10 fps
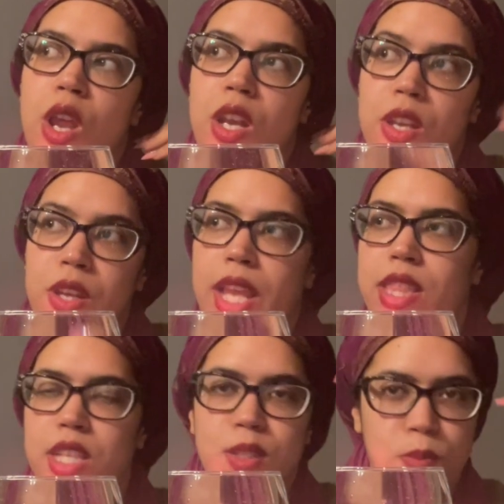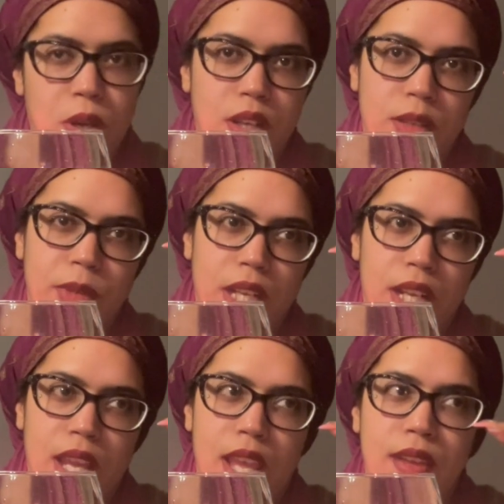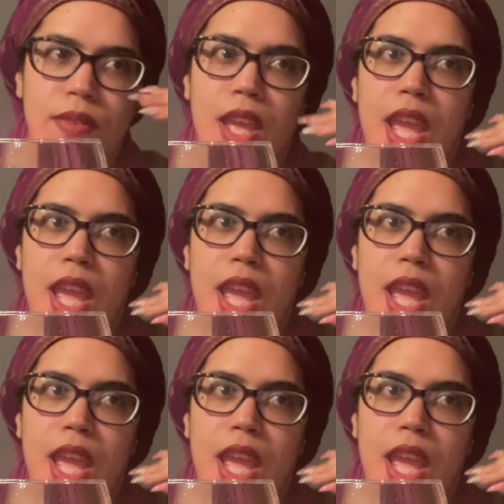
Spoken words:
look at this part of my life.